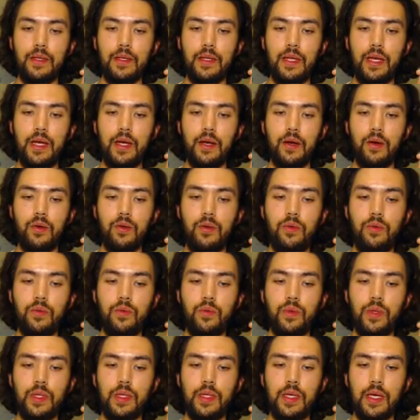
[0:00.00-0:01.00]
Now
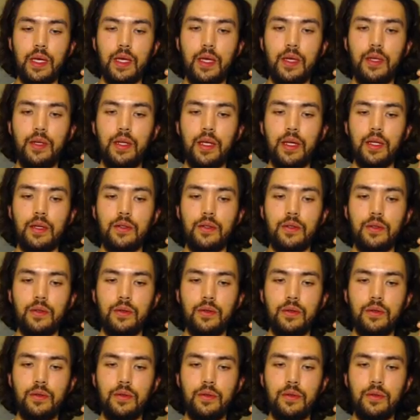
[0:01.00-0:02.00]
we can
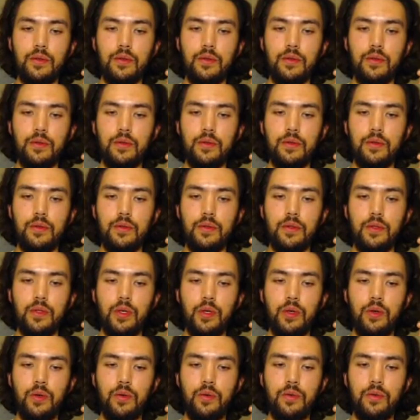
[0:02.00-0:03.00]
enter.
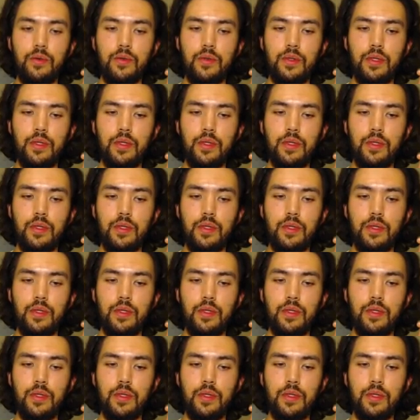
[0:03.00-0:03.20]
No.